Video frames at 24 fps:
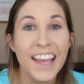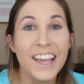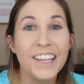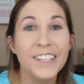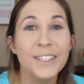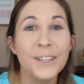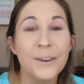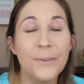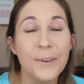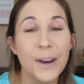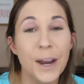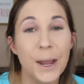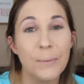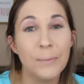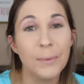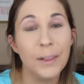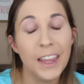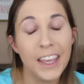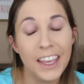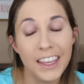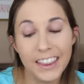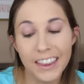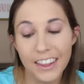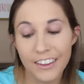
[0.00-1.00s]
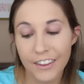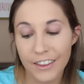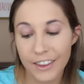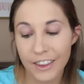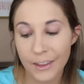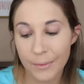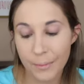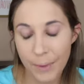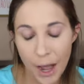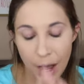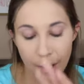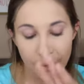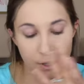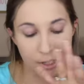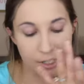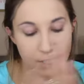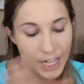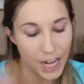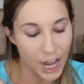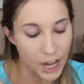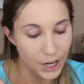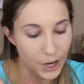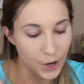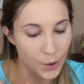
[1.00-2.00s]
So when I played the powder
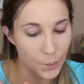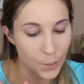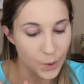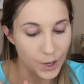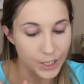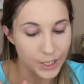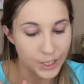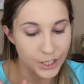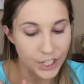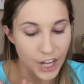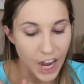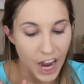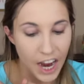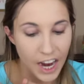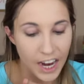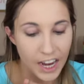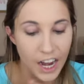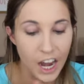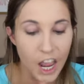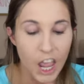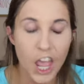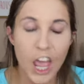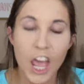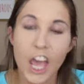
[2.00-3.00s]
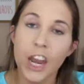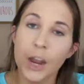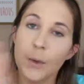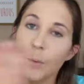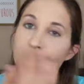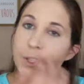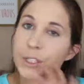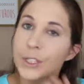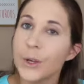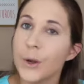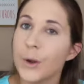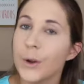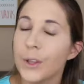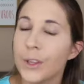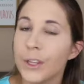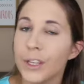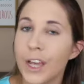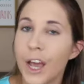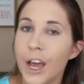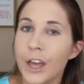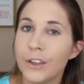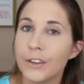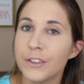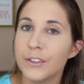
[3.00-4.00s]
down on one side and I went to go to the
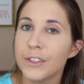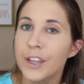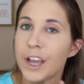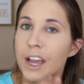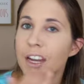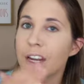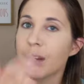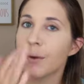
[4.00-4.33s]
other side,